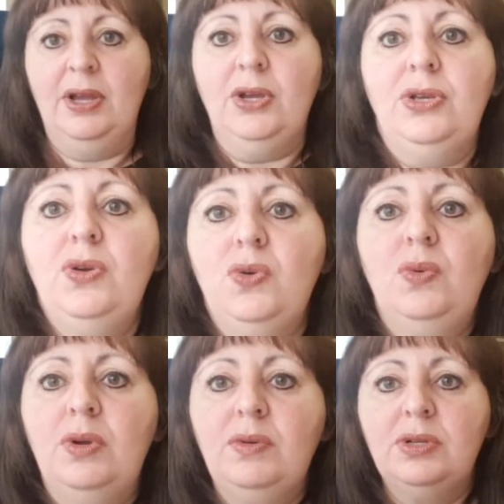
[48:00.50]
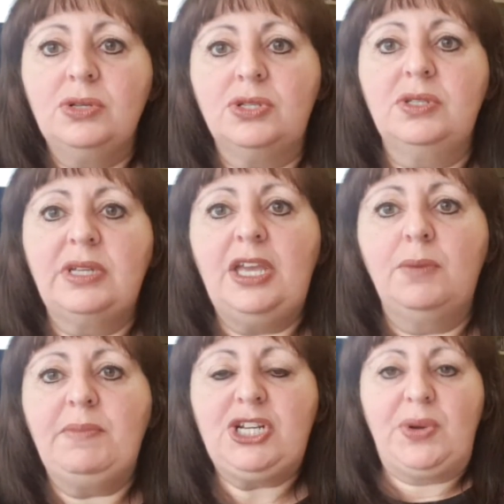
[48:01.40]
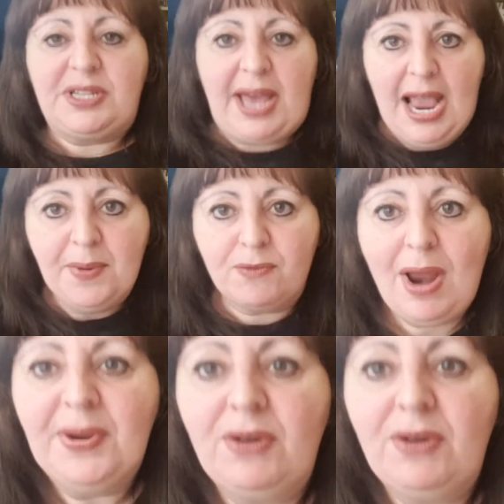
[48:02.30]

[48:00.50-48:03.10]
you get your measuring tape, wrap it